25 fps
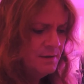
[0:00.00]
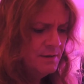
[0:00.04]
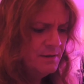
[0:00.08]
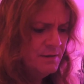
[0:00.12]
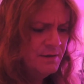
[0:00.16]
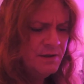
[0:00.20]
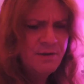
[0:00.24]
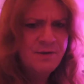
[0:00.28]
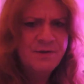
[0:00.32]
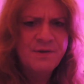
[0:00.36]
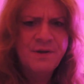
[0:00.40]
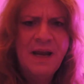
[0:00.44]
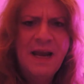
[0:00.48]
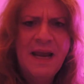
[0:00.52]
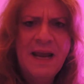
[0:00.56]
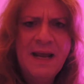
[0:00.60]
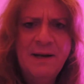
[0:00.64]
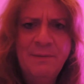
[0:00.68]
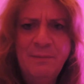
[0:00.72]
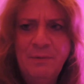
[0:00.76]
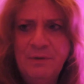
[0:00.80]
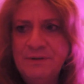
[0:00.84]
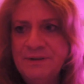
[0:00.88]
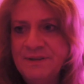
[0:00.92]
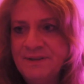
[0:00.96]
the others are
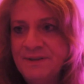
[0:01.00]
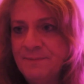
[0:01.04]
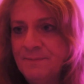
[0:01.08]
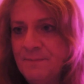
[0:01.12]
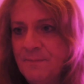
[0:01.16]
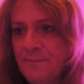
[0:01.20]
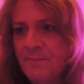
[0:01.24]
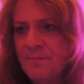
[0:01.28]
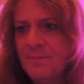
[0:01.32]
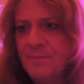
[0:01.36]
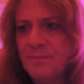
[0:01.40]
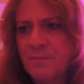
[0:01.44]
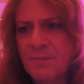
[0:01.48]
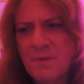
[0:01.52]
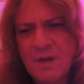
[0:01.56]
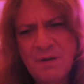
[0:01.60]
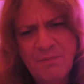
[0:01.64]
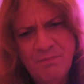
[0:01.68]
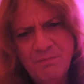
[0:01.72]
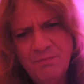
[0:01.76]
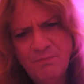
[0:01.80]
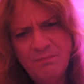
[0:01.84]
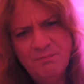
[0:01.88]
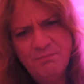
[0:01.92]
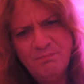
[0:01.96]
animals,
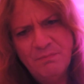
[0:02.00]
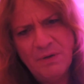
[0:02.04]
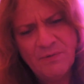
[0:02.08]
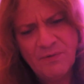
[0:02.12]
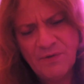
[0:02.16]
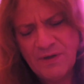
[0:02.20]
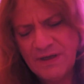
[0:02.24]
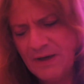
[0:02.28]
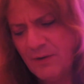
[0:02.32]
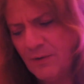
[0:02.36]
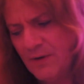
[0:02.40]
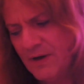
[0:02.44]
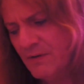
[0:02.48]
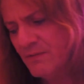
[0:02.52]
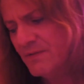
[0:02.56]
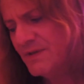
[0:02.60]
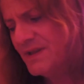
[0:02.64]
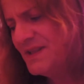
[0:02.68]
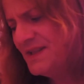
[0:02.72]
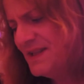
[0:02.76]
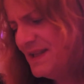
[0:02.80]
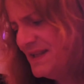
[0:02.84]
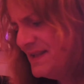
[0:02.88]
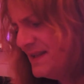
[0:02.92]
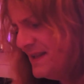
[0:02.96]
eukaryote
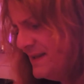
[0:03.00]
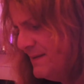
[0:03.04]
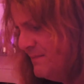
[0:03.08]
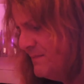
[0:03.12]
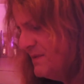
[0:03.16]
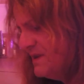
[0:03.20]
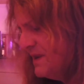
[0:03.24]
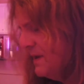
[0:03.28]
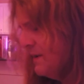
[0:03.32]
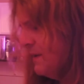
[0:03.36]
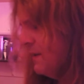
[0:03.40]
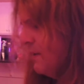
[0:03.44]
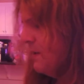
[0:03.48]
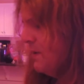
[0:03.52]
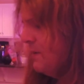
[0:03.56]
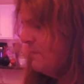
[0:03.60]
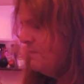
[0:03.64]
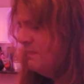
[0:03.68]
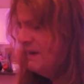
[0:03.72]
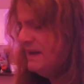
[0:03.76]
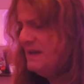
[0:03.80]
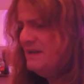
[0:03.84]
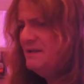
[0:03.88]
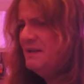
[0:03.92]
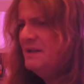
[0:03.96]
systems,
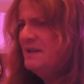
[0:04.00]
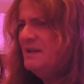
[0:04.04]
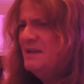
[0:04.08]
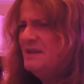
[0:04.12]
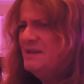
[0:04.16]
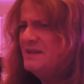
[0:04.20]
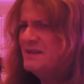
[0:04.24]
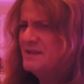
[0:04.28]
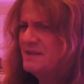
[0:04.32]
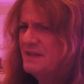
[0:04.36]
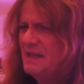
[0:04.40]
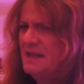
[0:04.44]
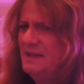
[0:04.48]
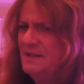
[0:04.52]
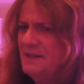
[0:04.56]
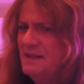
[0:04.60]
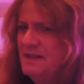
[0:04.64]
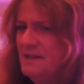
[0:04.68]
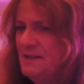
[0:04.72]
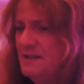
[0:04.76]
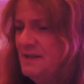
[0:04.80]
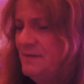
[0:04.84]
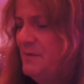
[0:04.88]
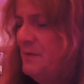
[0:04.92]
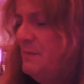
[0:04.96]
but slightly
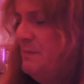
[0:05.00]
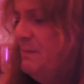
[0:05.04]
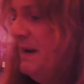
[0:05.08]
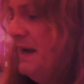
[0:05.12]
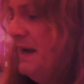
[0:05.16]
in different